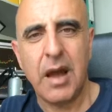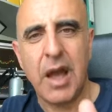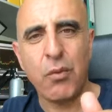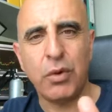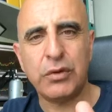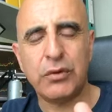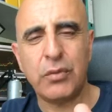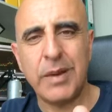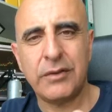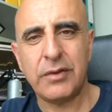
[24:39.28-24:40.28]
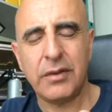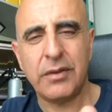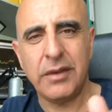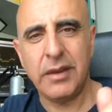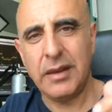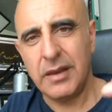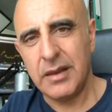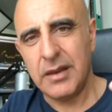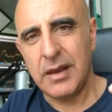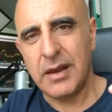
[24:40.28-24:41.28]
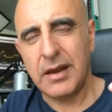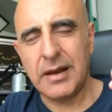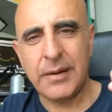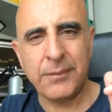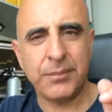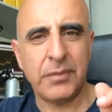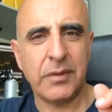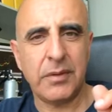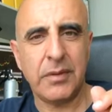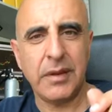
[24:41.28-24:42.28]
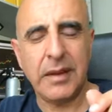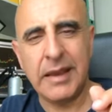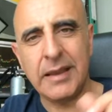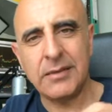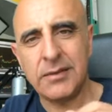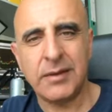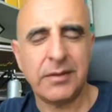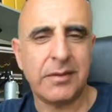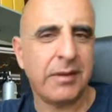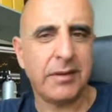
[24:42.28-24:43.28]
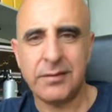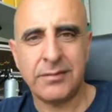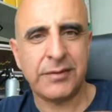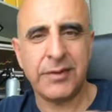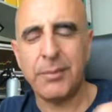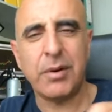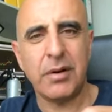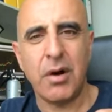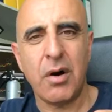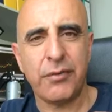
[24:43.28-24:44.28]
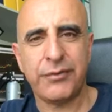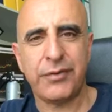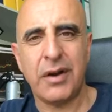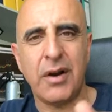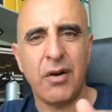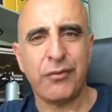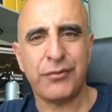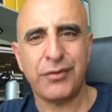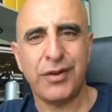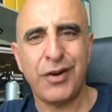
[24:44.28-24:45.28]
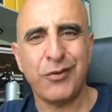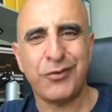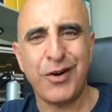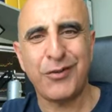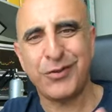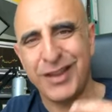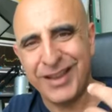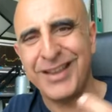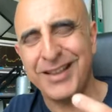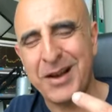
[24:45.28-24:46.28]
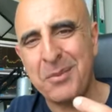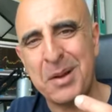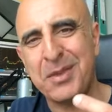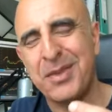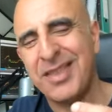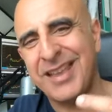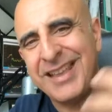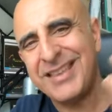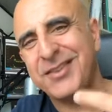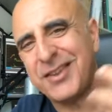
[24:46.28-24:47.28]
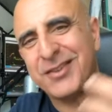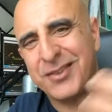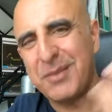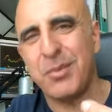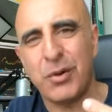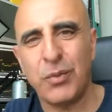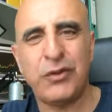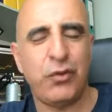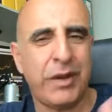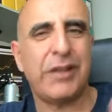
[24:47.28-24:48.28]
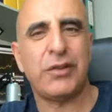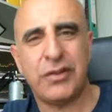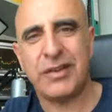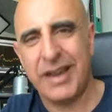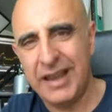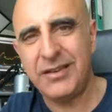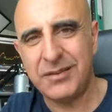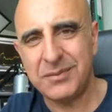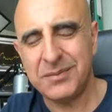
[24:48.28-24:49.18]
I want you to mention the um, the, the the the symbol of of uh, of, of the, I mean, the indices symbol, which you cannot trade,